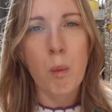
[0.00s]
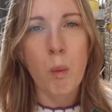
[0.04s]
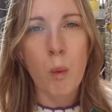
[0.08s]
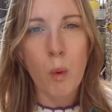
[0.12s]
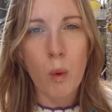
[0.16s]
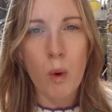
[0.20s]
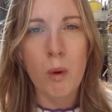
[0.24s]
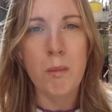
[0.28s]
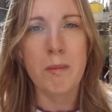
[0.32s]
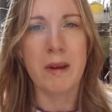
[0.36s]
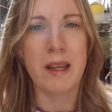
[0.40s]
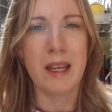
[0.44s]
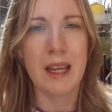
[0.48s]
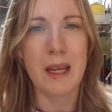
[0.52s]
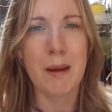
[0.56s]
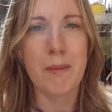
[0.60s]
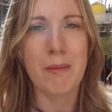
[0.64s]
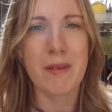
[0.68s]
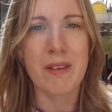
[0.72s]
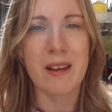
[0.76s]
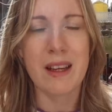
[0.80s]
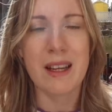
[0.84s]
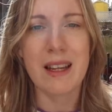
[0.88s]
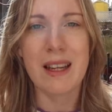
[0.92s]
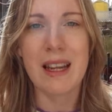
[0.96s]
warm it
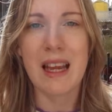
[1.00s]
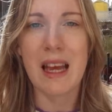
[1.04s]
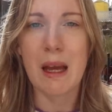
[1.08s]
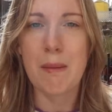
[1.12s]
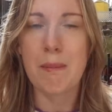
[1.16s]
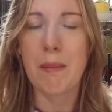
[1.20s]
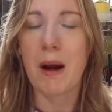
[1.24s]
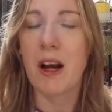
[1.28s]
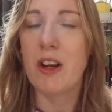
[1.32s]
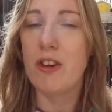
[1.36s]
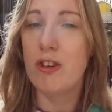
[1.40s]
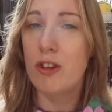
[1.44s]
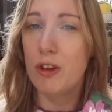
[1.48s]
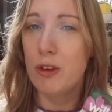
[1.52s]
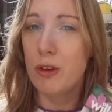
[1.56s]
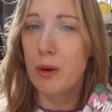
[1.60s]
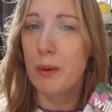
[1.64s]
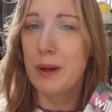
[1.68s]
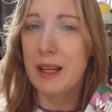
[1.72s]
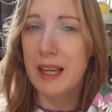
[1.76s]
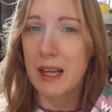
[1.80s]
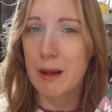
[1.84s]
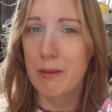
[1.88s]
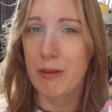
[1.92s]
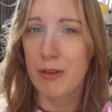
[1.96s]
keeps it in there, but I do know
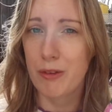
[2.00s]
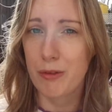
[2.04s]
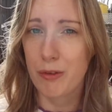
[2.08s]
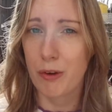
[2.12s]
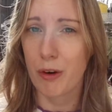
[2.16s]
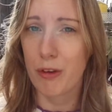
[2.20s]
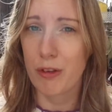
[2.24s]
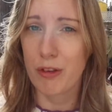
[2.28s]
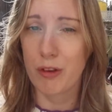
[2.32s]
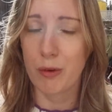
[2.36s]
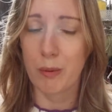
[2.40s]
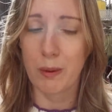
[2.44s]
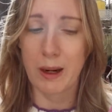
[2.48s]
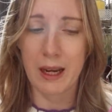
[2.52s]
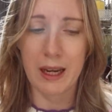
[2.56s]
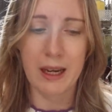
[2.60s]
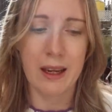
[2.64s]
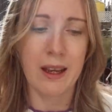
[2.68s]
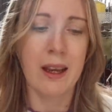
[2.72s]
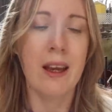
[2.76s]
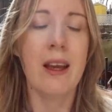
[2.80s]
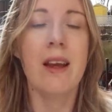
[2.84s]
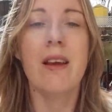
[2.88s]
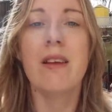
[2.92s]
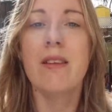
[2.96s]
it keeps the frost away.
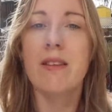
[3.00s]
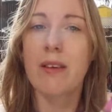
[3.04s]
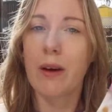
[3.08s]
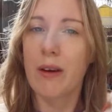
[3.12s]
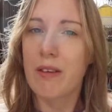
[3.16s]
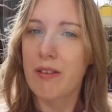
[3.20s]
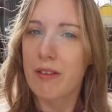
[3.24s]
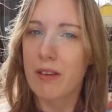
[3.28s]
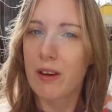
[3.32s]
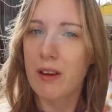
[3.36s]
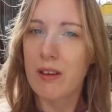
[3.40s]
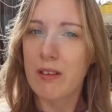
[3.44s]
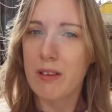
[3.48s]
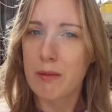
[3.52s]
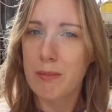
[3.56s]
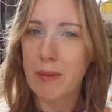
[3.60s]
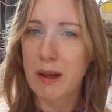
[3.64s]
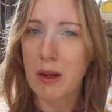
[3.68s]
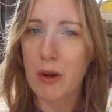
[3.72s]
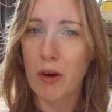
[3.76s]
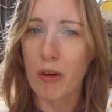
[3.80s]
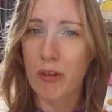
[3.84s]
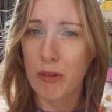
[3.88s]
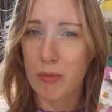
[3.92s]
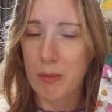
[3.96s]
So I've started my
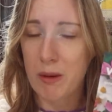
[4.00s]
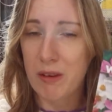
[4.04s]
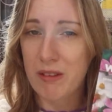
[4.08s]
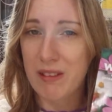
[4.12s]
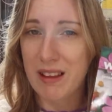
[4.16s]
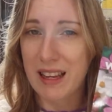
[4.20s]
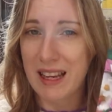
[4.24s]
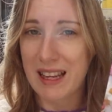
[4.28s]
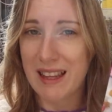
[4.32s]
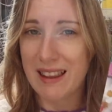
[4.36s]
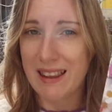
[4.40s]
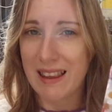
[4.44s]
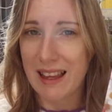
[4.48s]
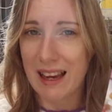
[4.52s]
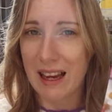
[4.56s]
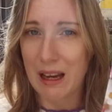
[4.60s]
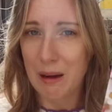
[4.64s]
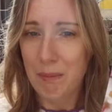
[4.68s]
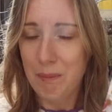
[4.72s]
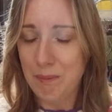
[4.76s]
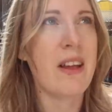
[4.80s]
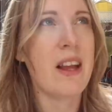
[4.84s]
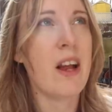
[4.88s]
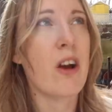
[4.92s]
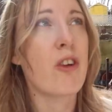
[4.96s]
cosmos in
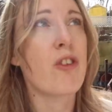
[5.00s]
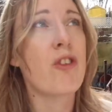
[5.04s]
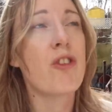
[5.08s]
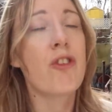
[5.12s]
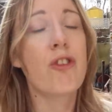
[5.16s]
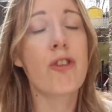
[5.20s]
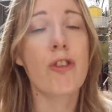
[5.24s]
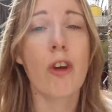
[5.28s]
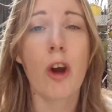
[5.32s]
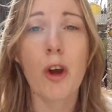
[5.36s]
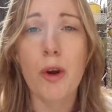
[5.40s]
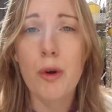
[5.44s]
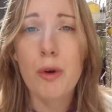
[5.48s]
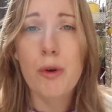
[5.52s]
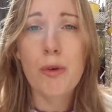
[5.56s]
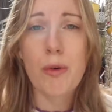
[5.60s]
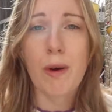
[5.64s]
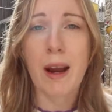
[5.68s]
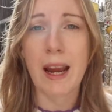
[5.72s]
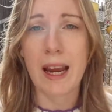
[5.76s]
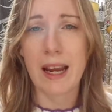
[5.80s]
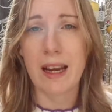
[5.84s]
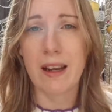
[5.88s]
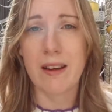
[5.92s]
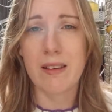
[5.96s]
there. They are so
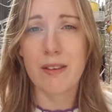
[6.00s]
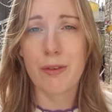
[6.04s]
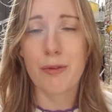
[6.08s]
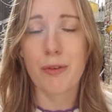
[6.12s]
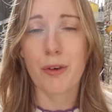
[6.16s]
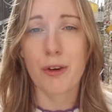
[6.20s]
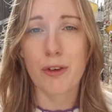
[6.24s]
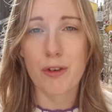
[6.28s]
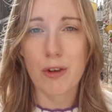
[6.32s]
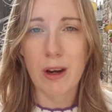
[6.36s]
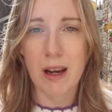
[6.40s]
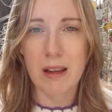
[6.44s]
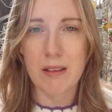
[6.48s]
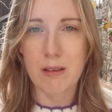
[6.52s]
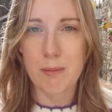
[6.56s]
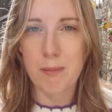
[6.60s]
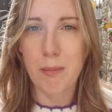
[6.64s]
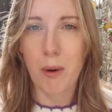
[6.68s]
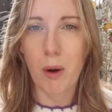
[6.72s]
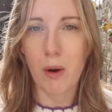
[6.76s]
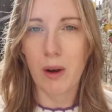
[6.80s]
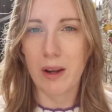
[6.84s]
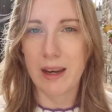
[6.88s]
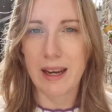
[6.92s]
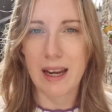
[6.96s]
great for attracting
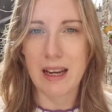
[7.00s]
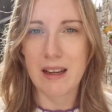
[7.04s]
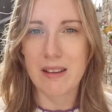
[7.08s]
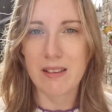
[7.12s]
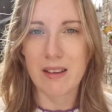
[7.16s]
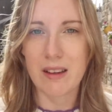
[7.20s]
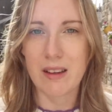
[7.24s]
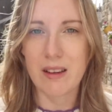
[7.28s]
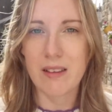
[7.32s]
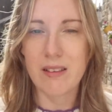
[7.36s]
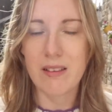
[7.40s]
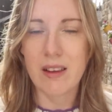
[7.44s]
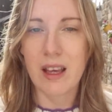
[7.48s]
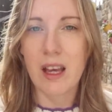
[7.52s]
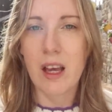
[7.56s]
pollinators